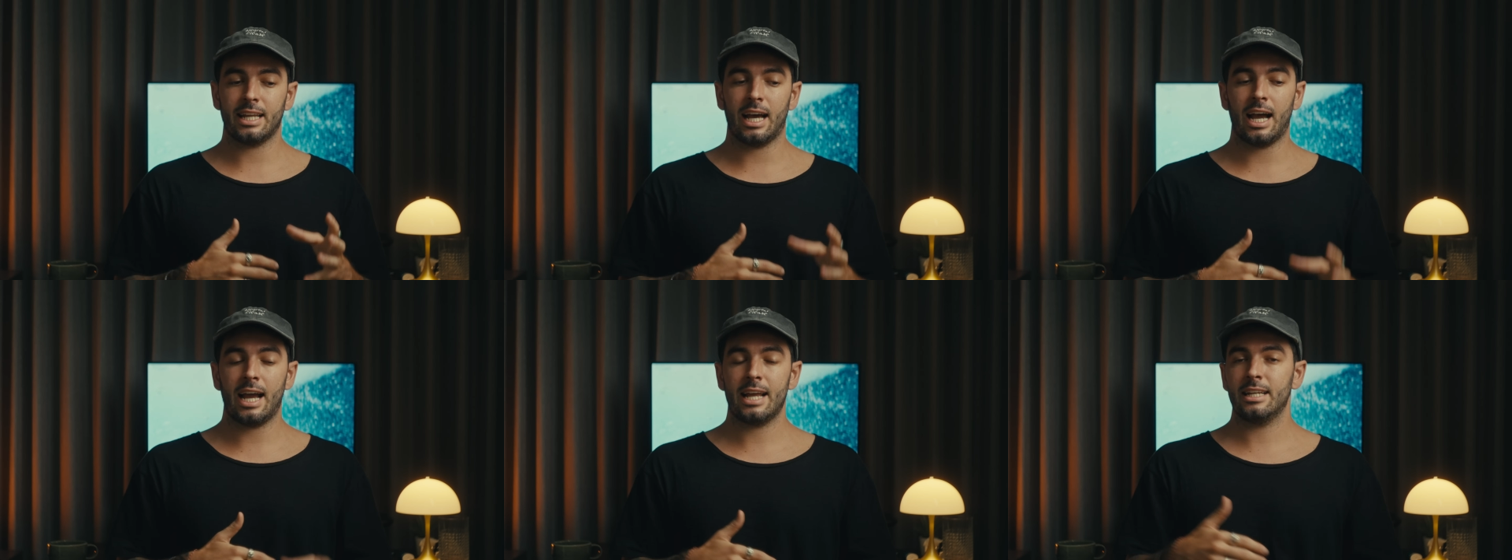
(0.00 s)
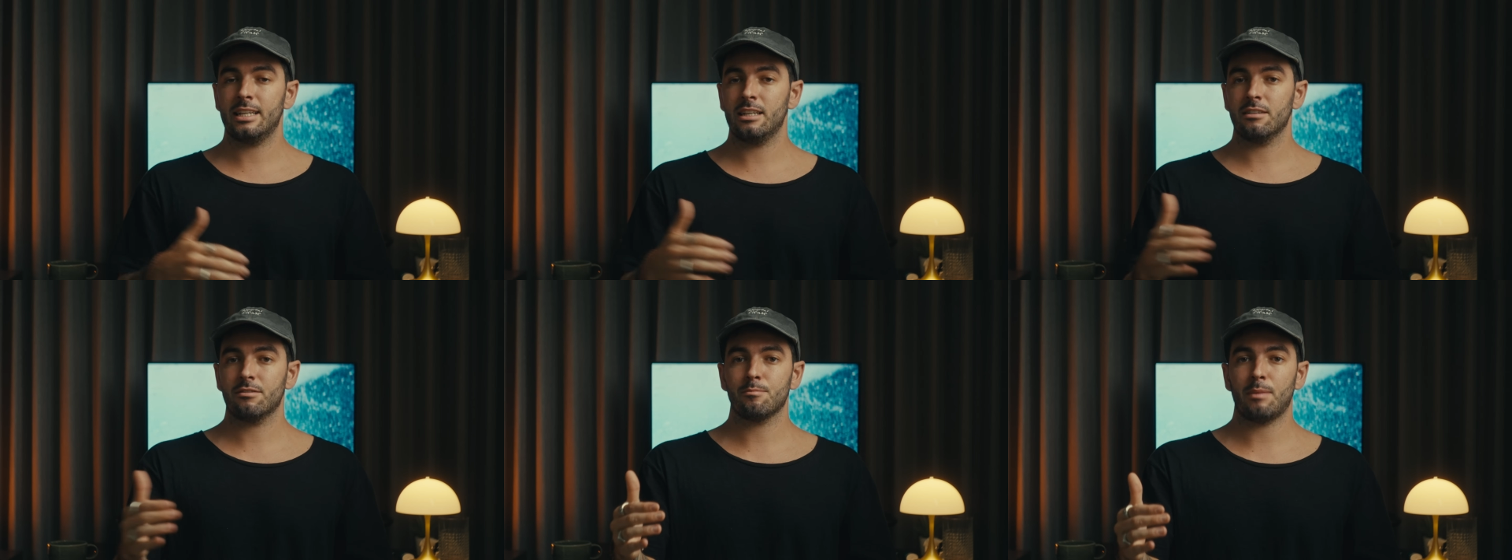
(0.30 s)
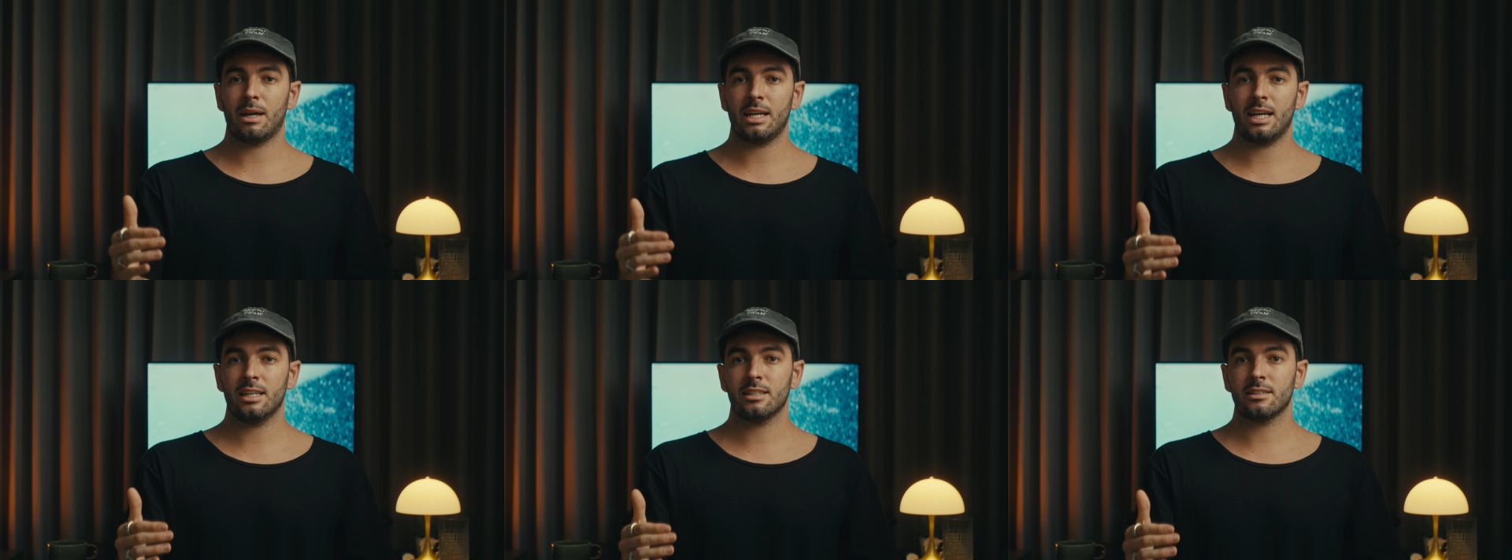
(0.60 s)
I lift
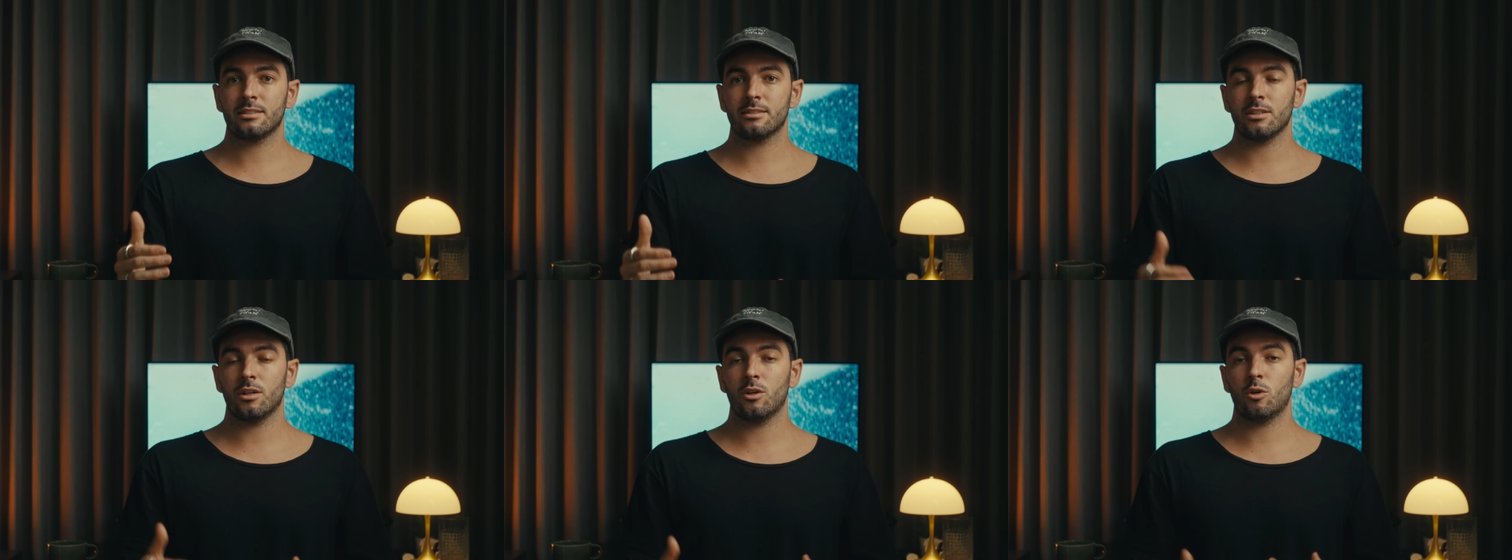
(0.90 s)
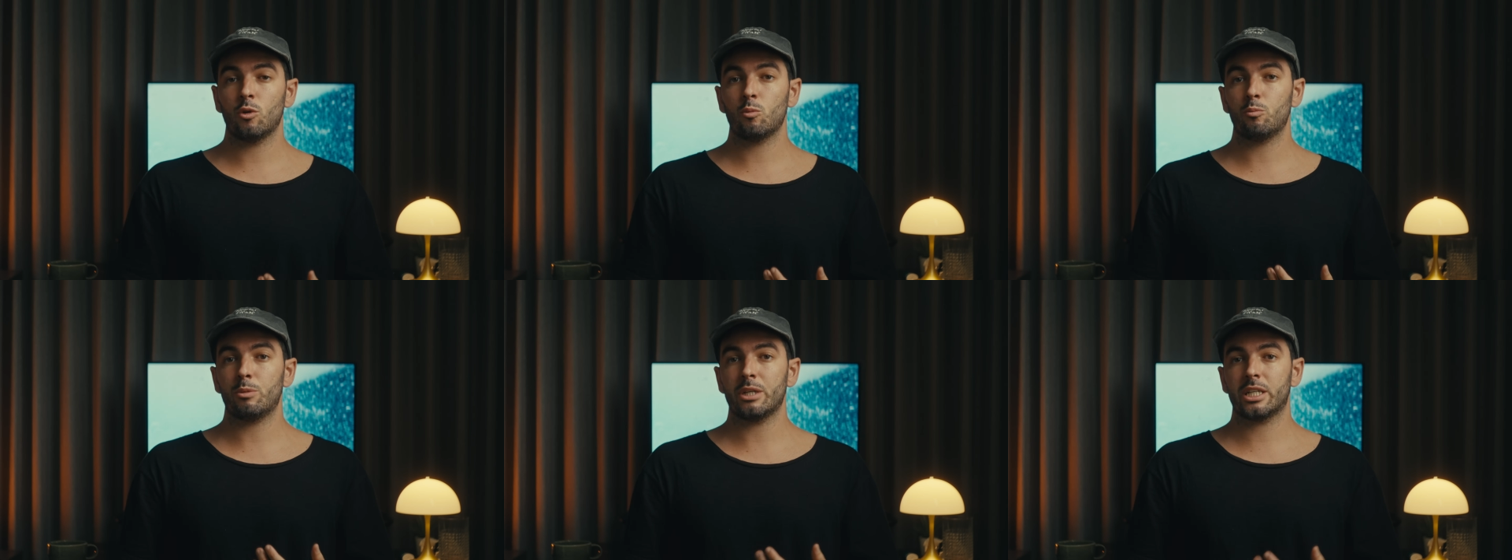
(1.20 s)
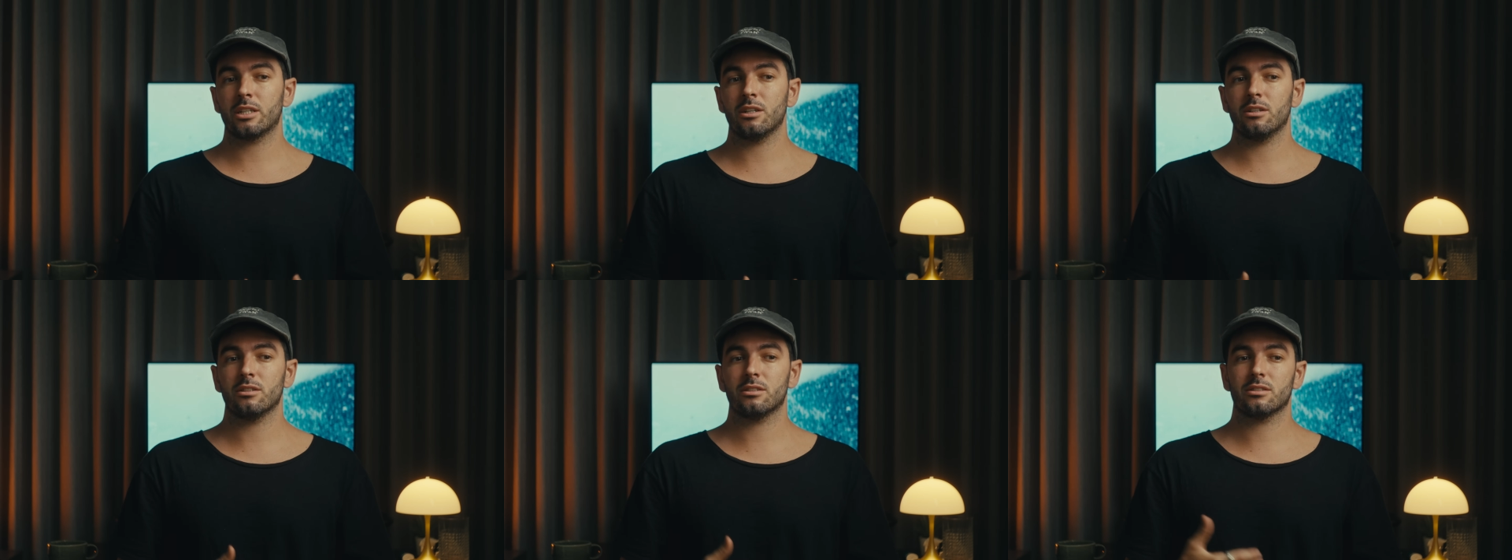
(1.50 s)
my ISO
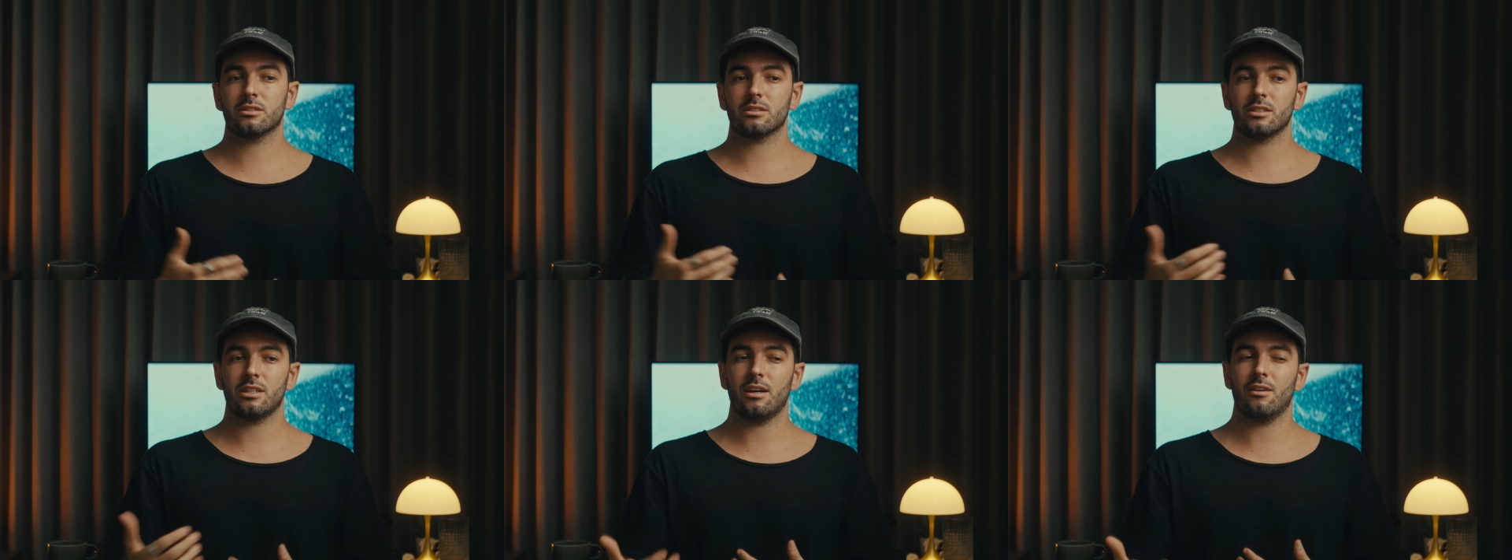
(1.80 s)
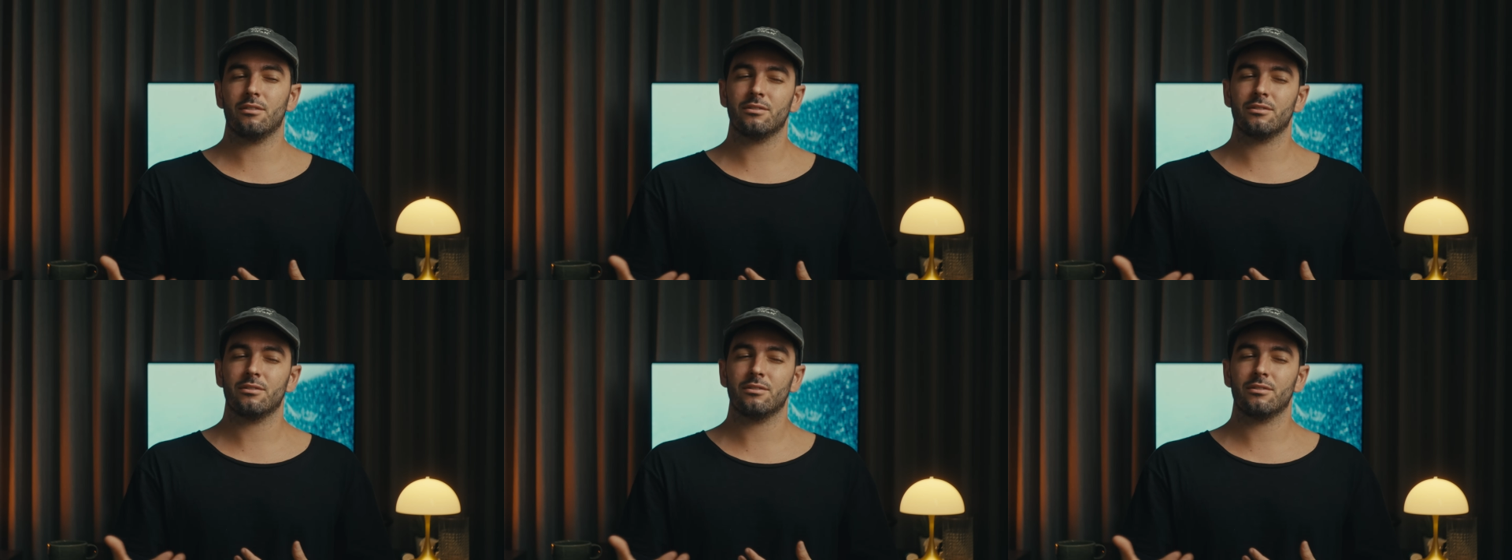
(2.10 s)
because